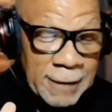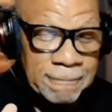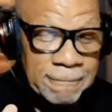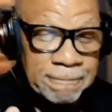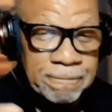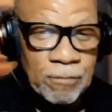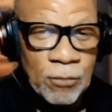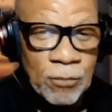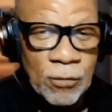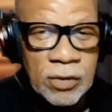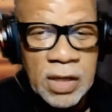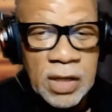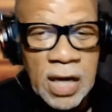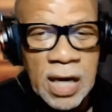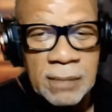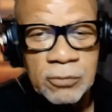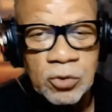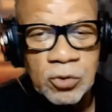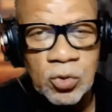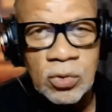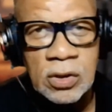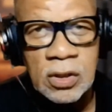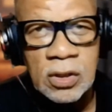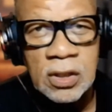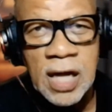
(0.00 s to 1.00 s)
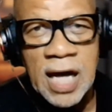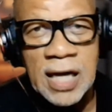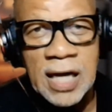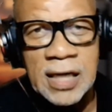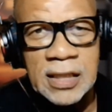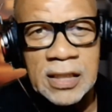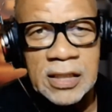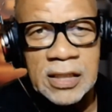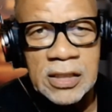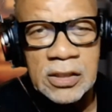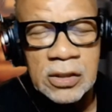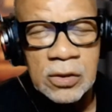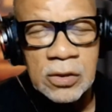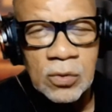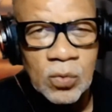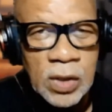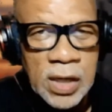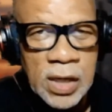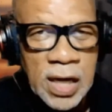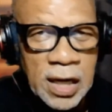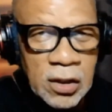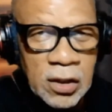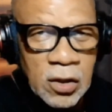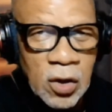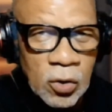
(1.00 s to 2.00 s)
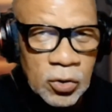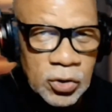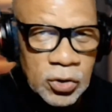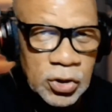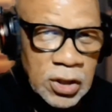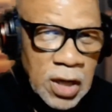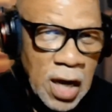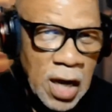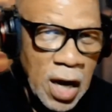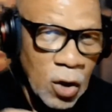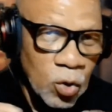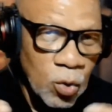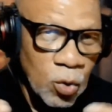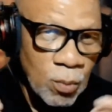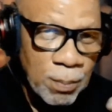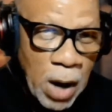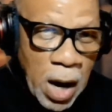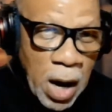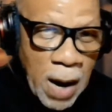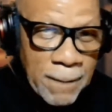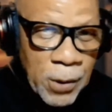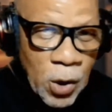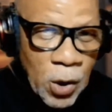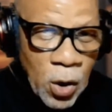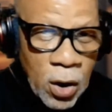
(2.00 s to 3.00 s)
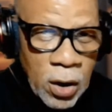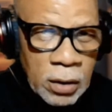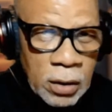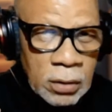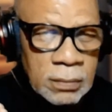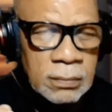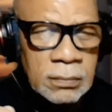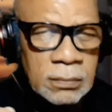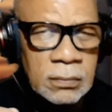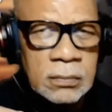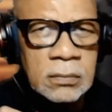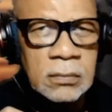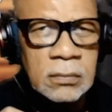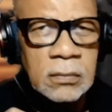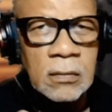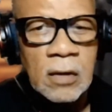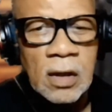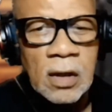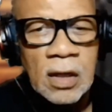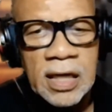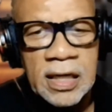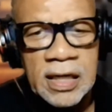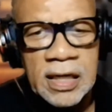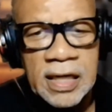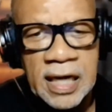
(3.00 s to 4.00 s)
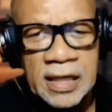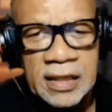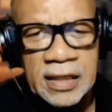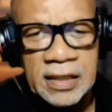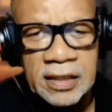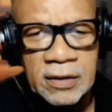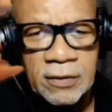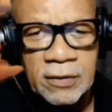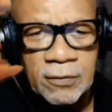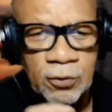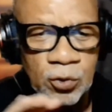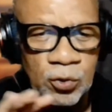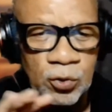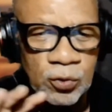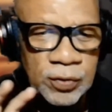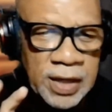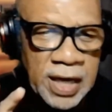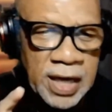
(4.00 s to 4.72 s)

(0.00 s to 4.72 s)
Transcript: Now I'm doing a lot of these in what I call Chicago bop art, and that give you that